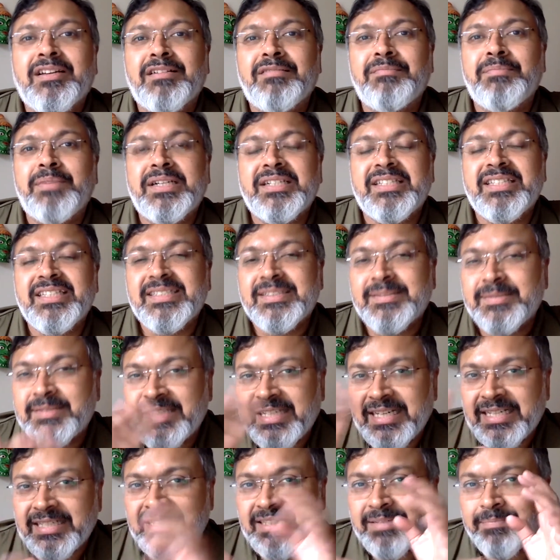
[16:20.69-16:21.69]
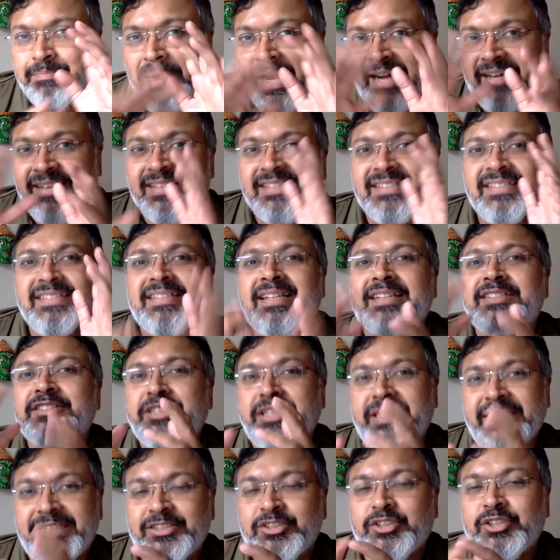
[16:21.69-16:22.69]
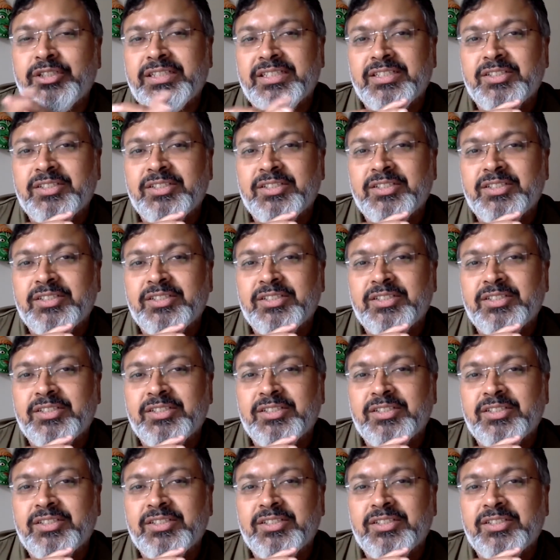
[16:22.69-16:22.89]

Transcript: But these practices are changing.